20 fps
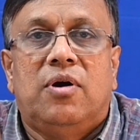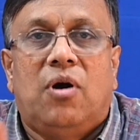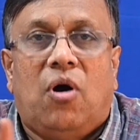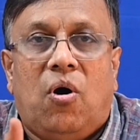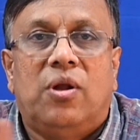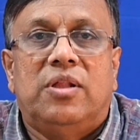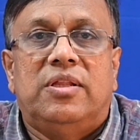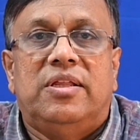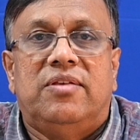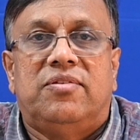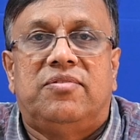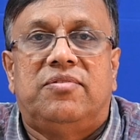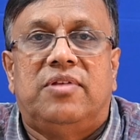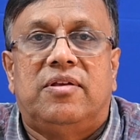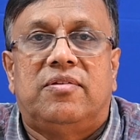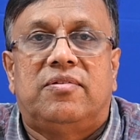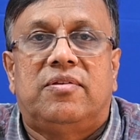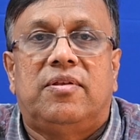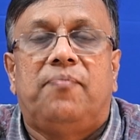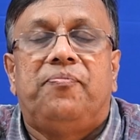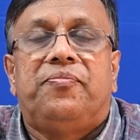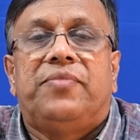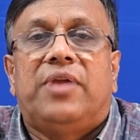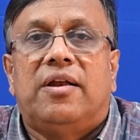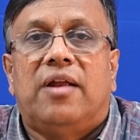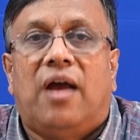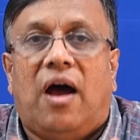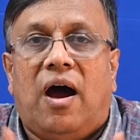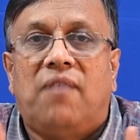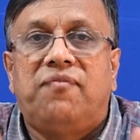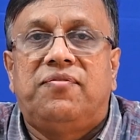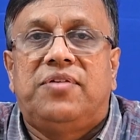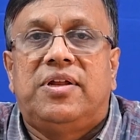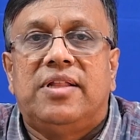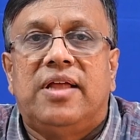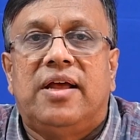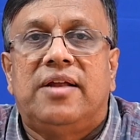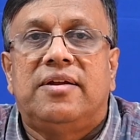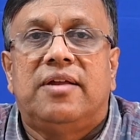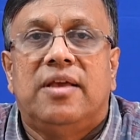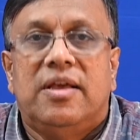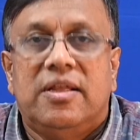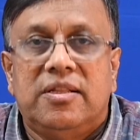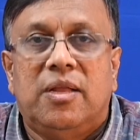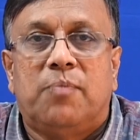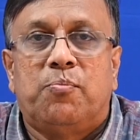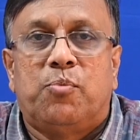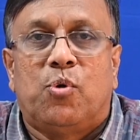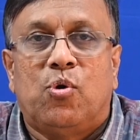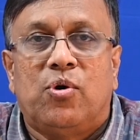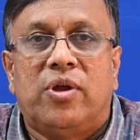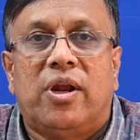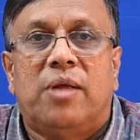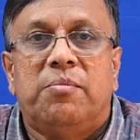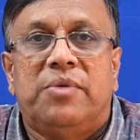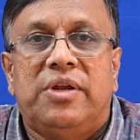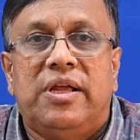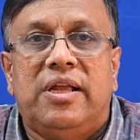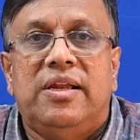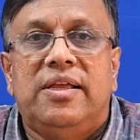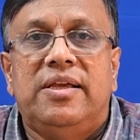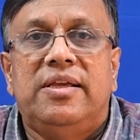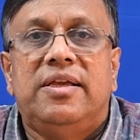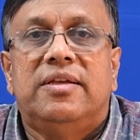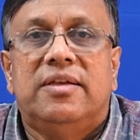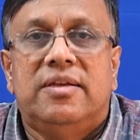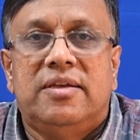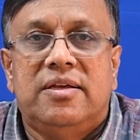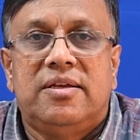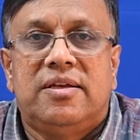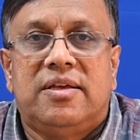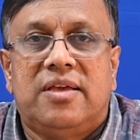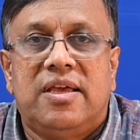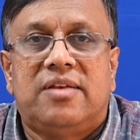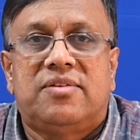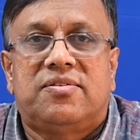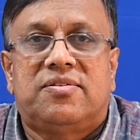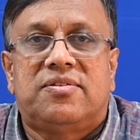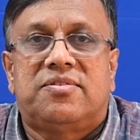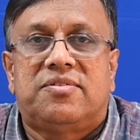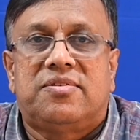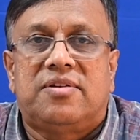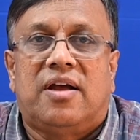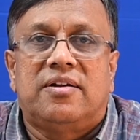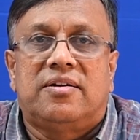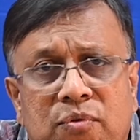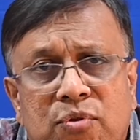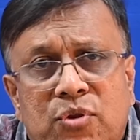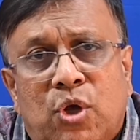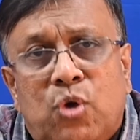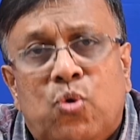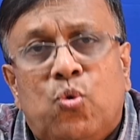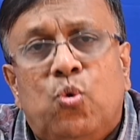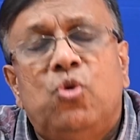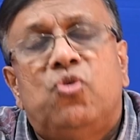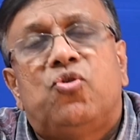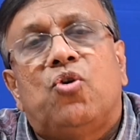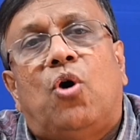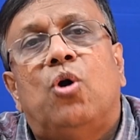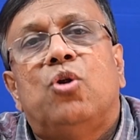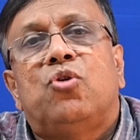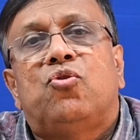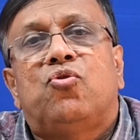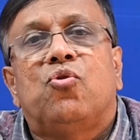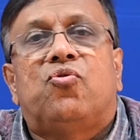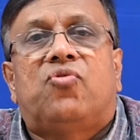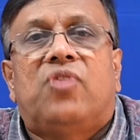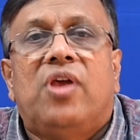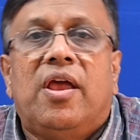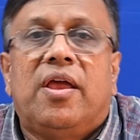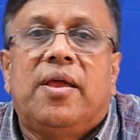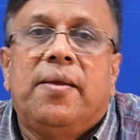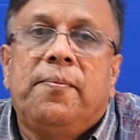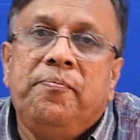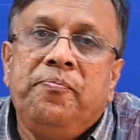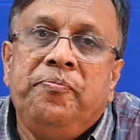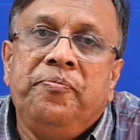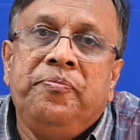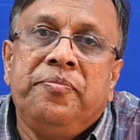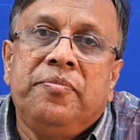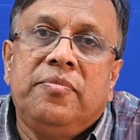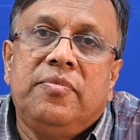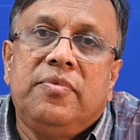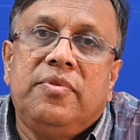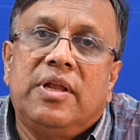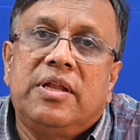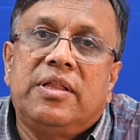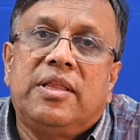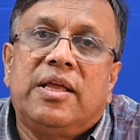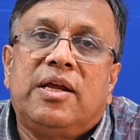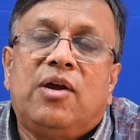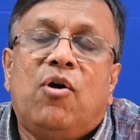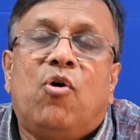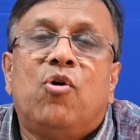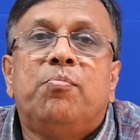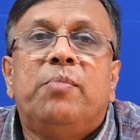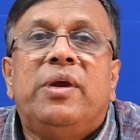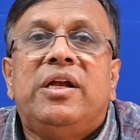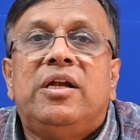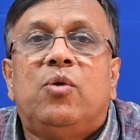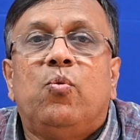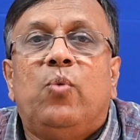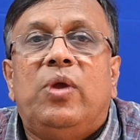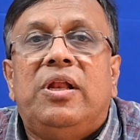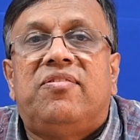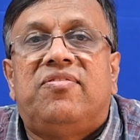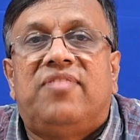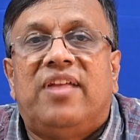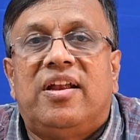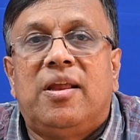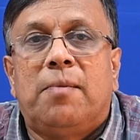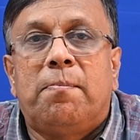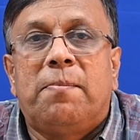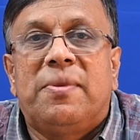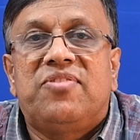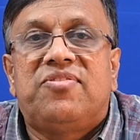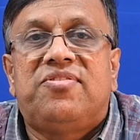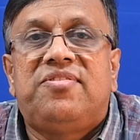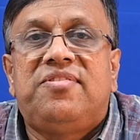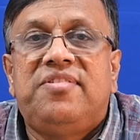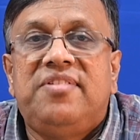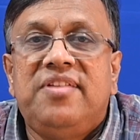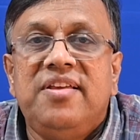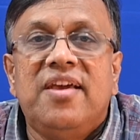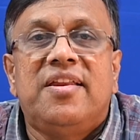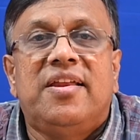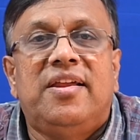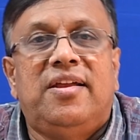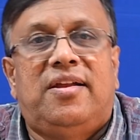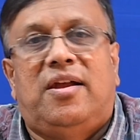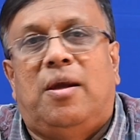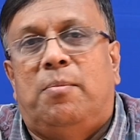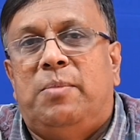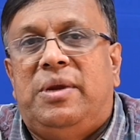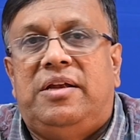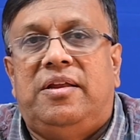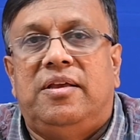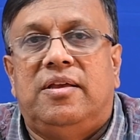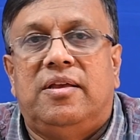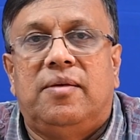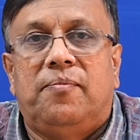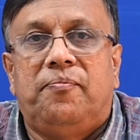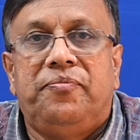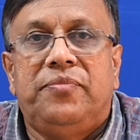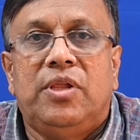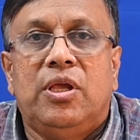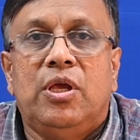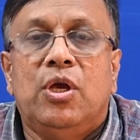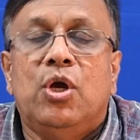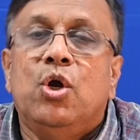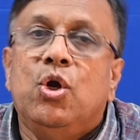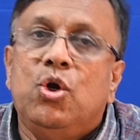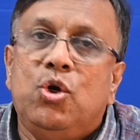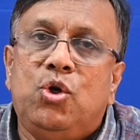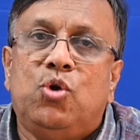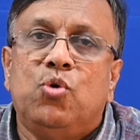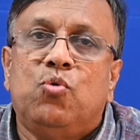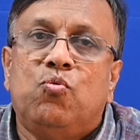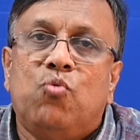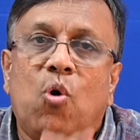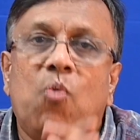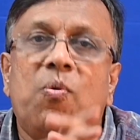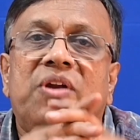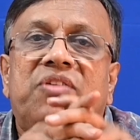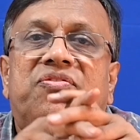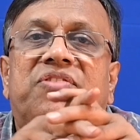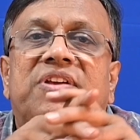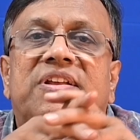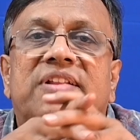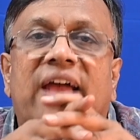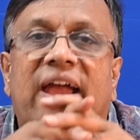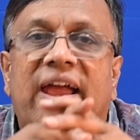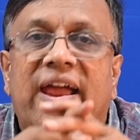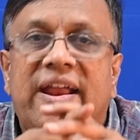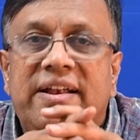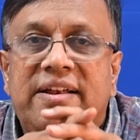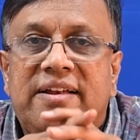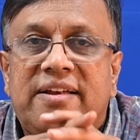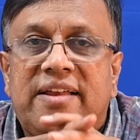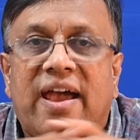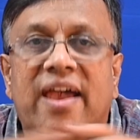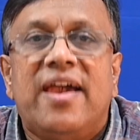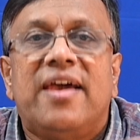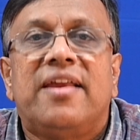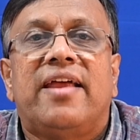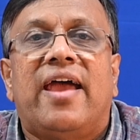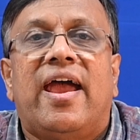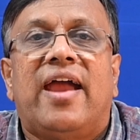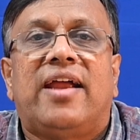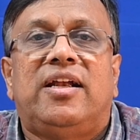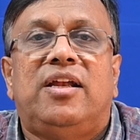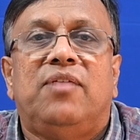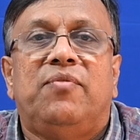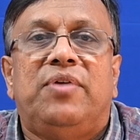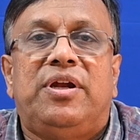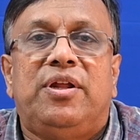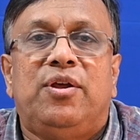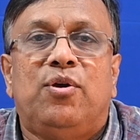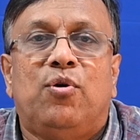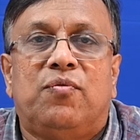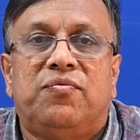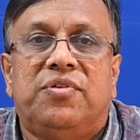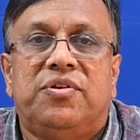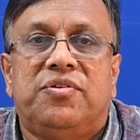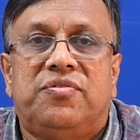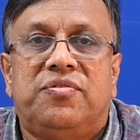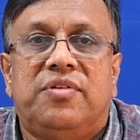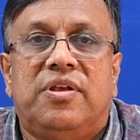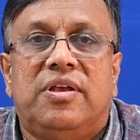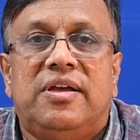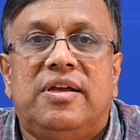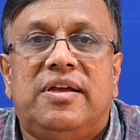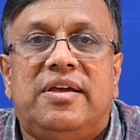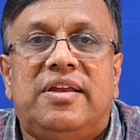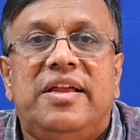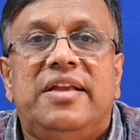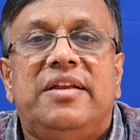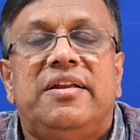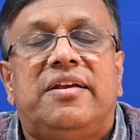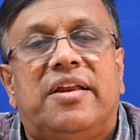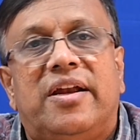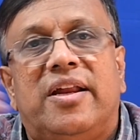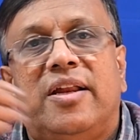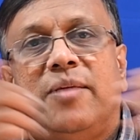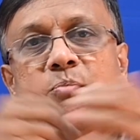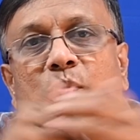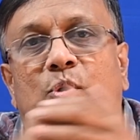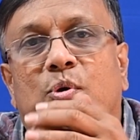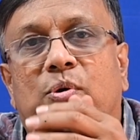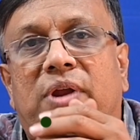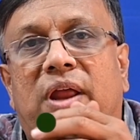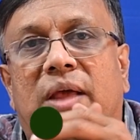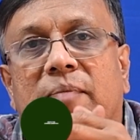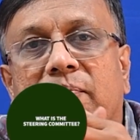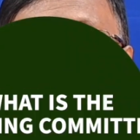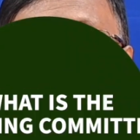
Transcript: all these things. And after that, the program really kicks start. The rules also say that the government will set up a steering committee to oversee the entire activity of this green credit program.